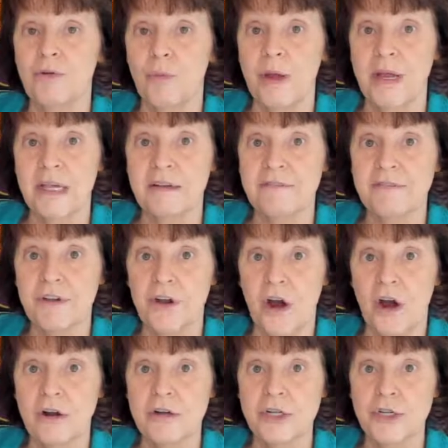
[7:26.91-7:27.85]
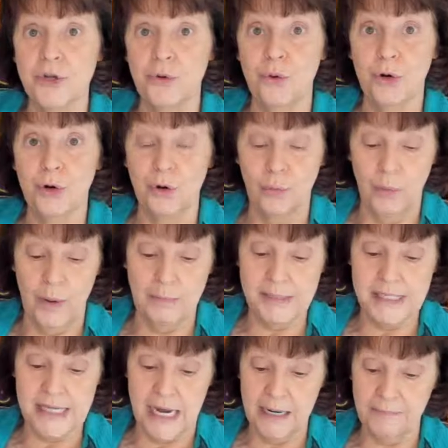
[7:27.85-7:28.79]
away a gift card to her
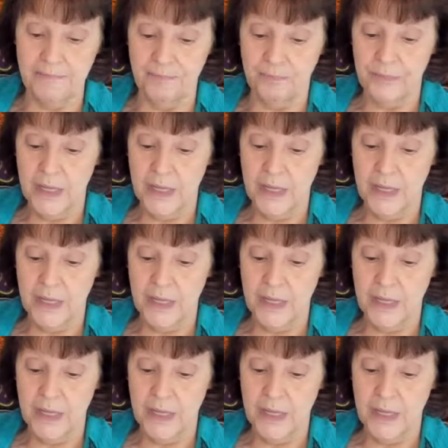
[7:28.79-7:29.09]
website.